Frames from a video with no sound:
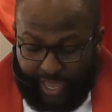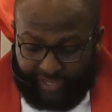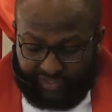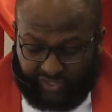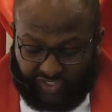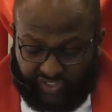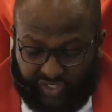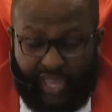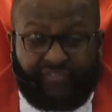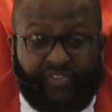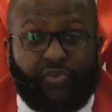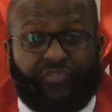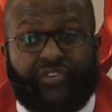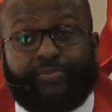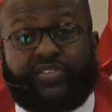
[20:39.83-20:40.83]
and to save
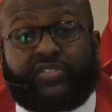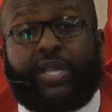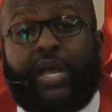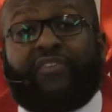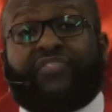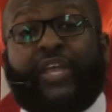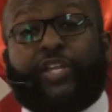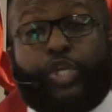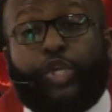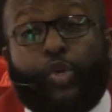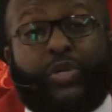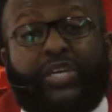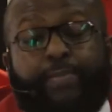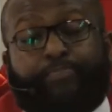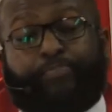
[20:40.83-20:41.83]
you from stuff that
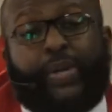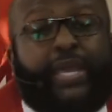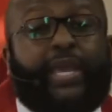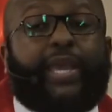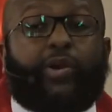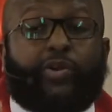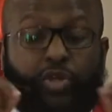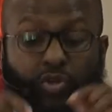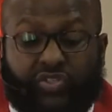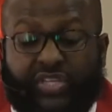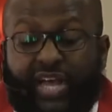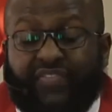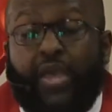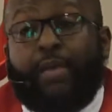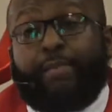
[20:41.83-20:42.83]
you keep bringing on
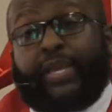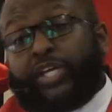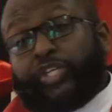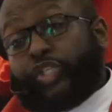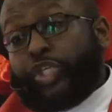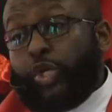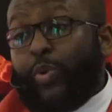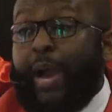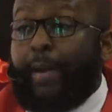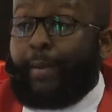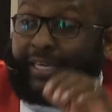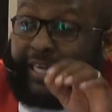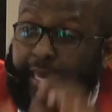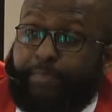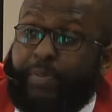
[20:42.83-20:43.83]
yourself because you are
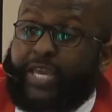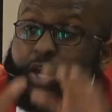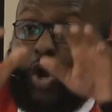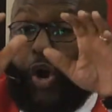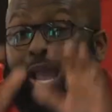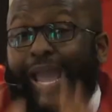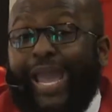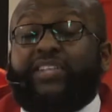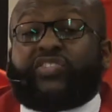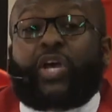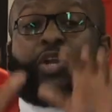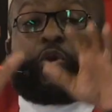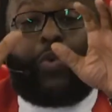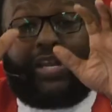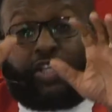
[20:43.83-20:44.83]
keeping your hands
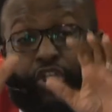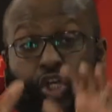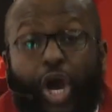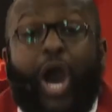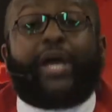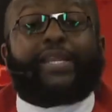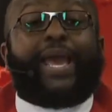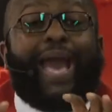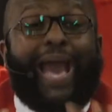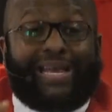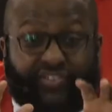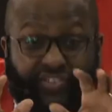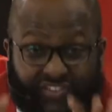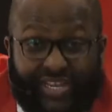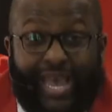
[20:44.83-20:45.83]
on what God
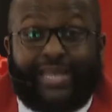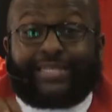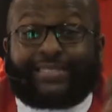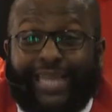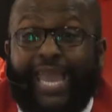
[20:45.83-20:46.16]
has said.